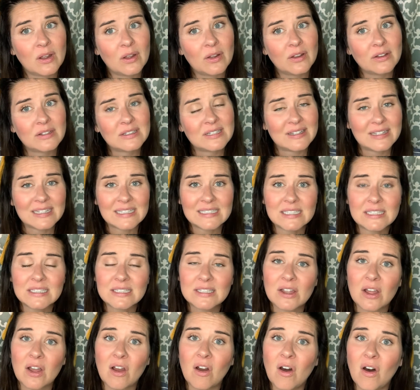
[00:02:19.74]
to listen
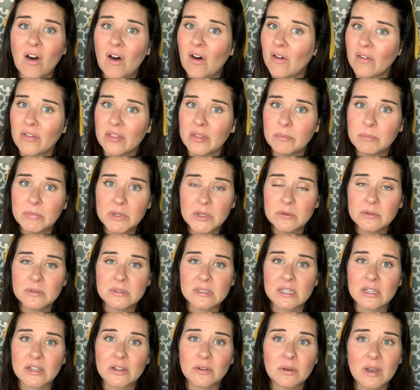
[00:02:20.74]
to all the
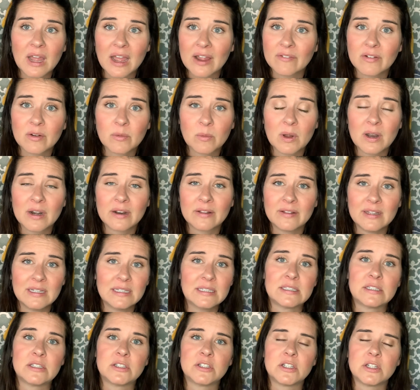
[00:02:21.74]
music you'd ever want to
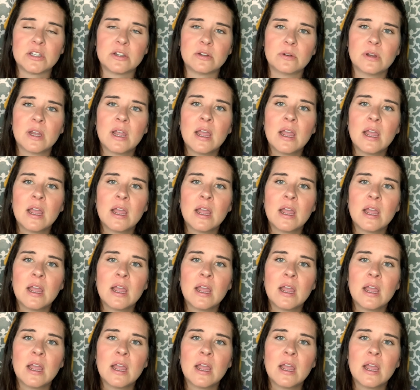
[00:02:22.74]
listen to.